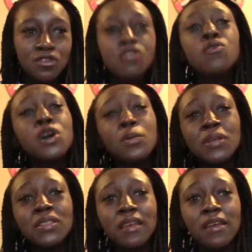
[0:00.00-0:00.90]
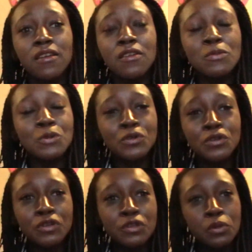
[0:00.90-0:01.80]
Jungkook and Daehyun
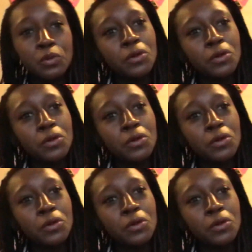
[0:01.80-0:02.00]
were the